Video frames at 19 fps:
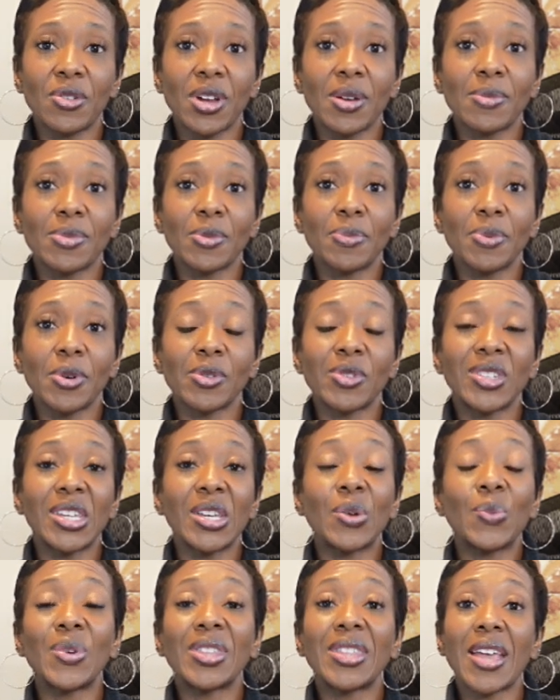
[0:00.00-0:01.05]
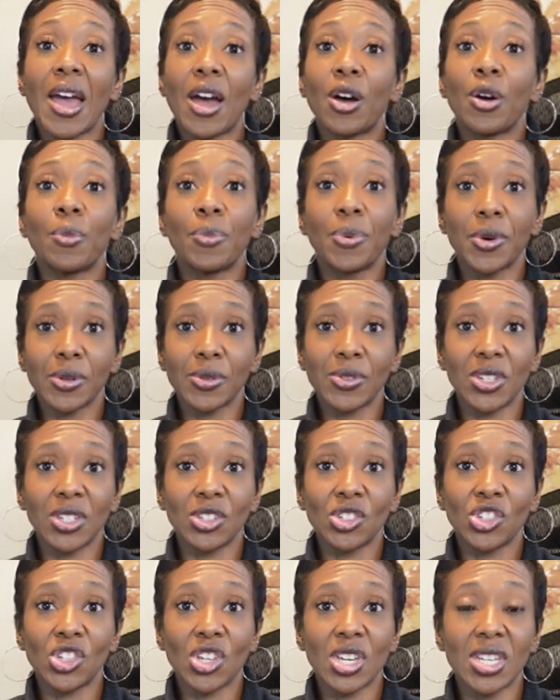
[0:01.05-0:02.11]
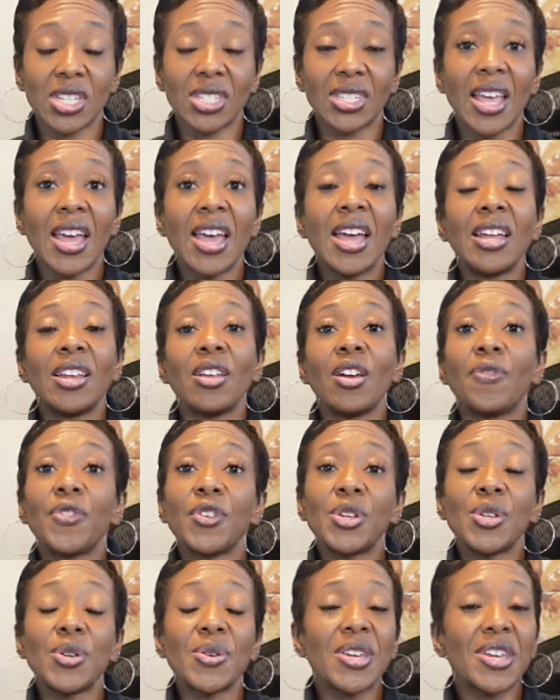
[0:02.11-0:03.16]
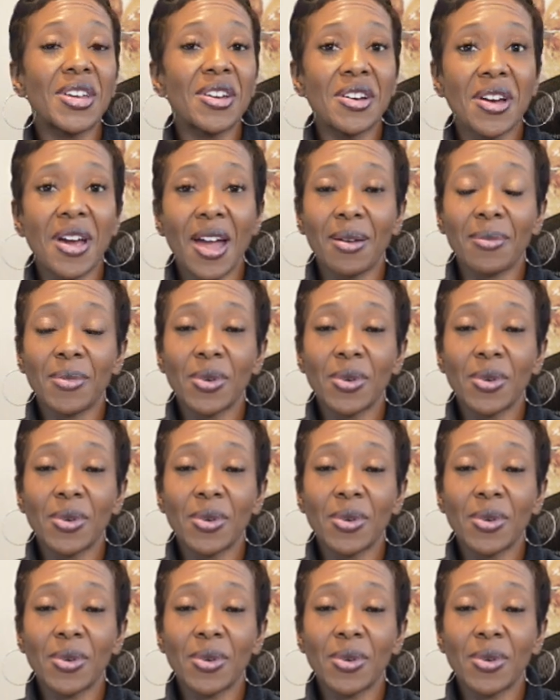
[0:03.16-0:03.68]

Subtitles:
grams of protein without protein shakes. Now, if you're new here, I'm